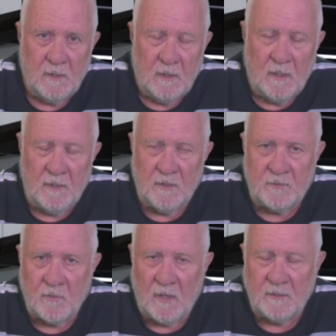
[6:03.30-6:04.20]
and the
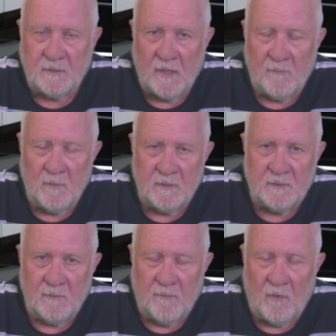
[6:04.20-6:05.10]
Australian government's
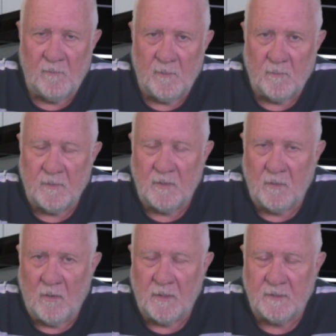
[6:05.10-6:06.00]
involvement with the
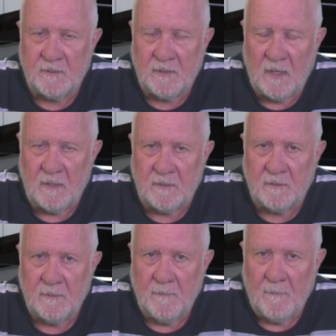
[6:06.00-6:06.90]
United States.